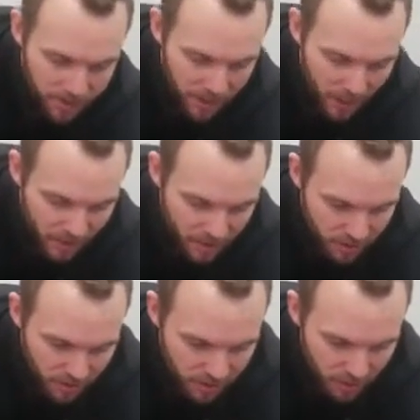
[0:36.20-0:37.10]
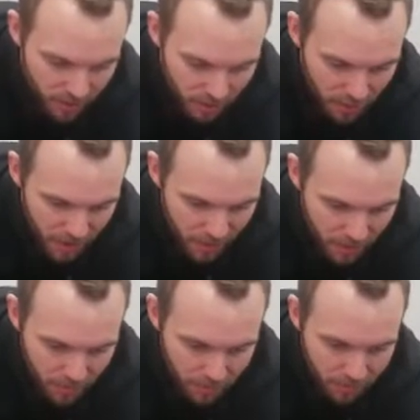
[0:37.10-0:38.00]
so I actually tuck my
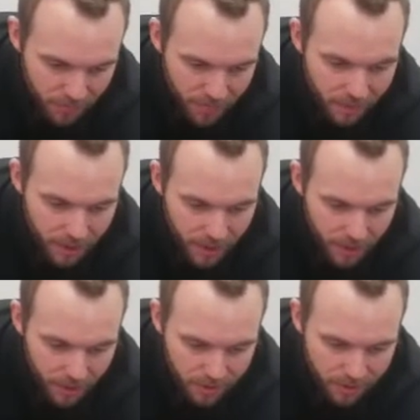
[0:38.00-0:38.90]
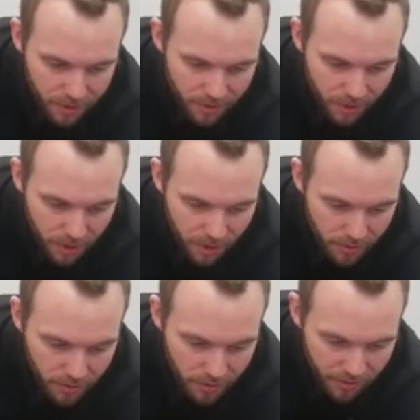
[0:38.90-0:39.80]
thumb here, so it's
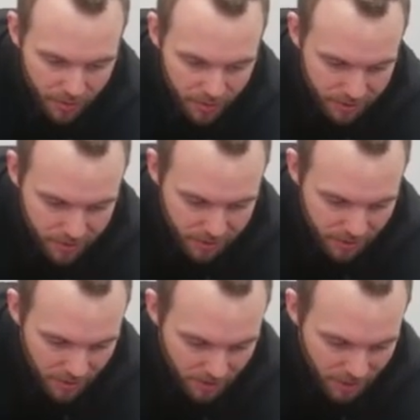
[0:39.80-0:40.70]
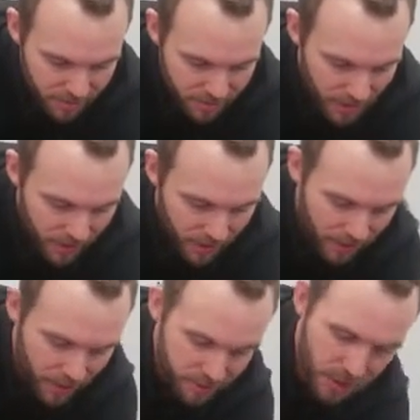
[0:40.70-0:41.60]
all my fingers are side by side. That
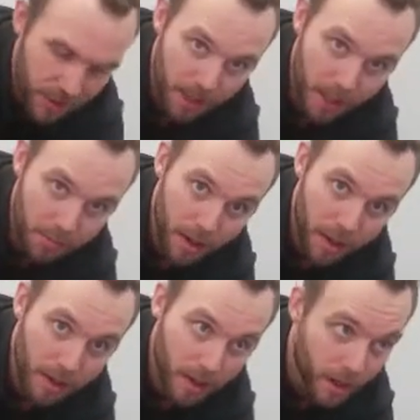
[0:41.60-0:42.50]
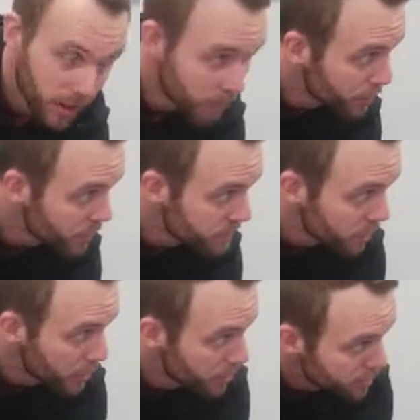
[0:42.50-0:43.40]
allows me to keep my wrist and elbow in